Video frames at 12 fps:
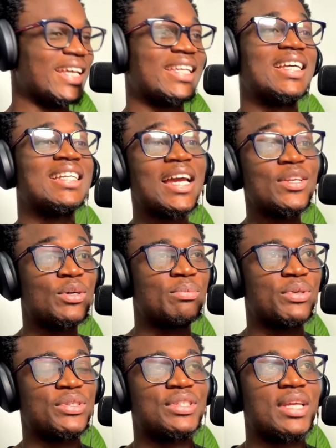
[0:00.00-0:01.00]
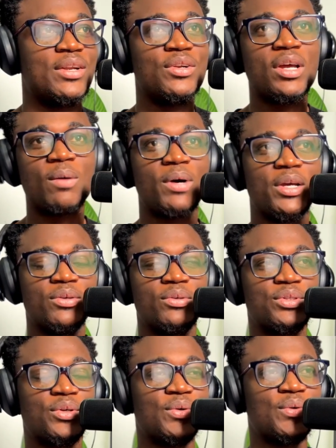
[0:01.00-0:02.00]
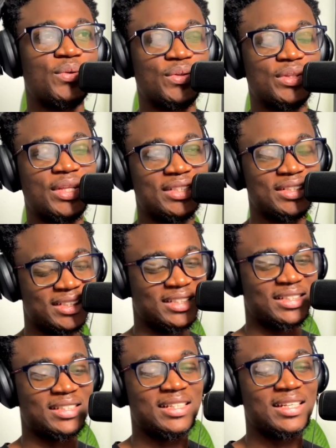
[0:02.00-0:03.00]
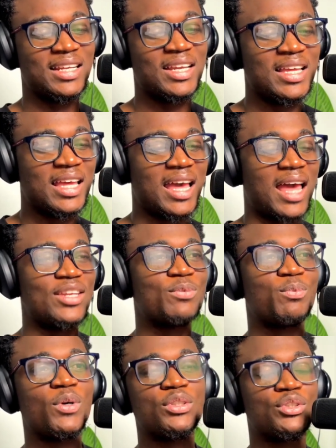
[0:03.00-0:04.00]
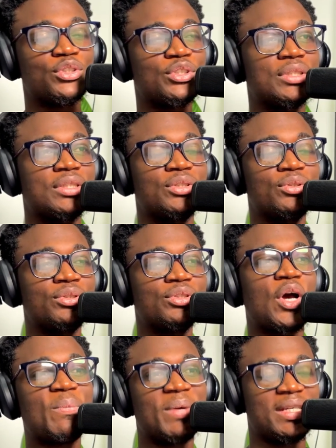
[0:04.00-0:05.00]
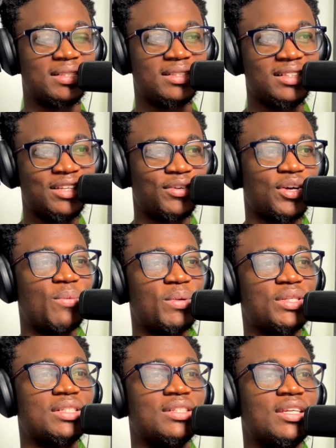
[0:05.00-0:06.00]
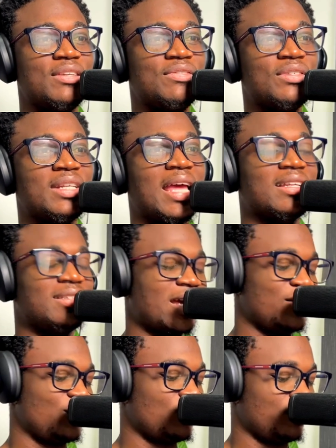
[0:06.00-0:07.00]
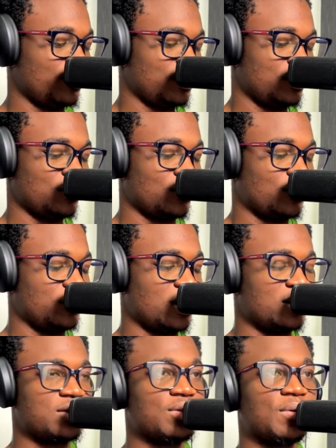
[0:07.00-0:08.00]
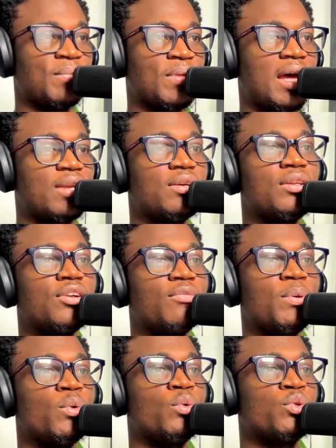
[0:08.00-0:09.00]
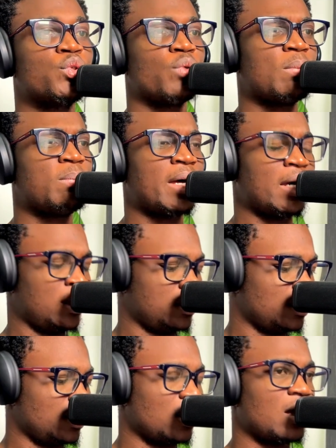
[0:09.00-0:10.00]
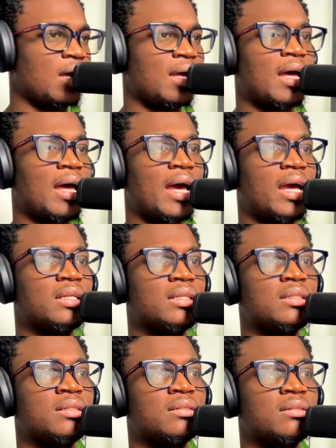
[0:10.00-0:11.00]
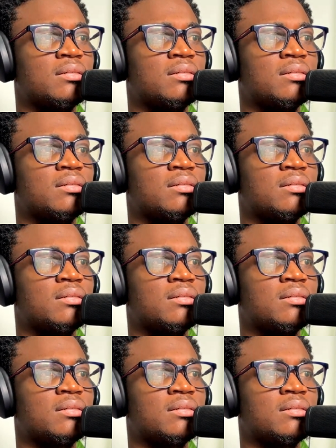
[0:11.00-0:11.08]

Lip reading: The line numbers. I don't know about you. So that at this point, you could leave a comment if you like line numbers in your code editor. I know a lot of people who swear by it, and